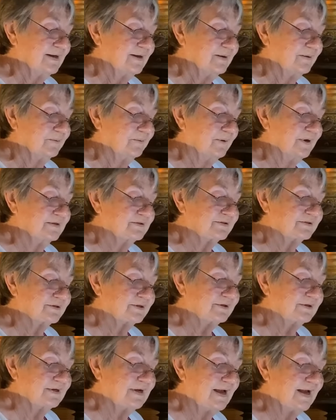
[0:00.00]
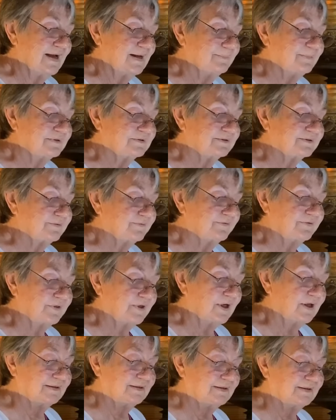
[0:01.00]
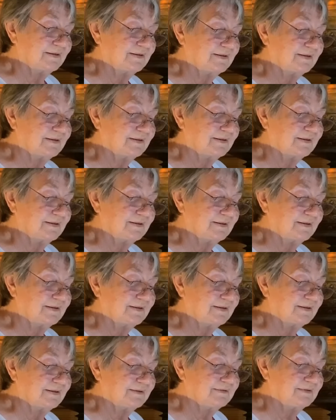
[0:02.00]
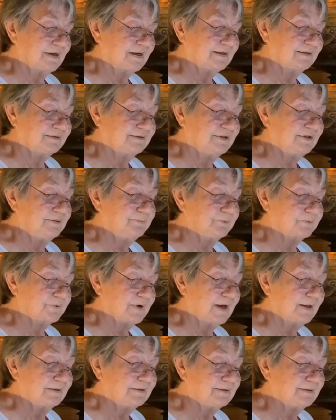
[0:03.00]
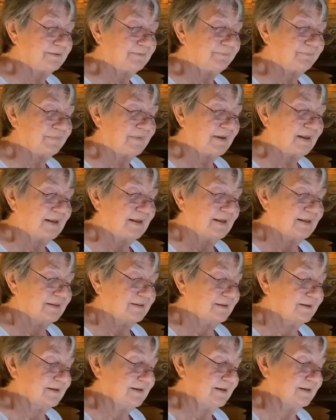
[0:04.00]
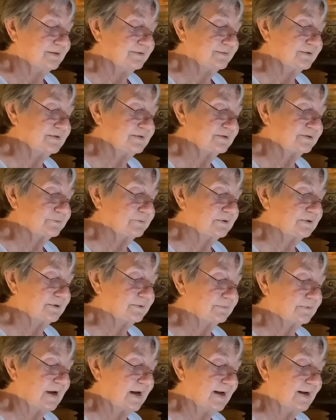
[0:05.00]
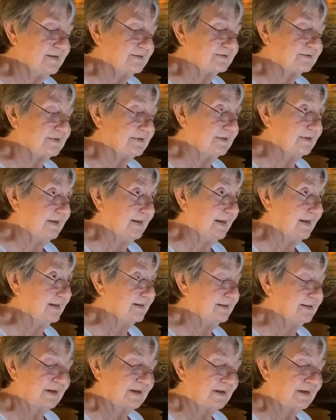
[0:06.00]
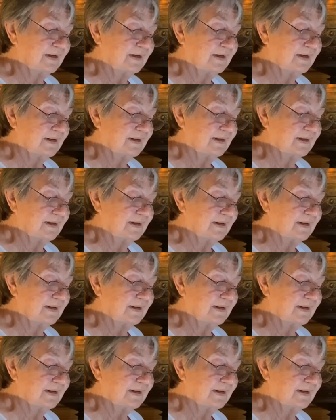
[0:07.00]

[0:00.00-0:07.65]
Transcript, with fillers: When certain habits of thought are ingrained like a deep rut, the hindrance will arise again and again.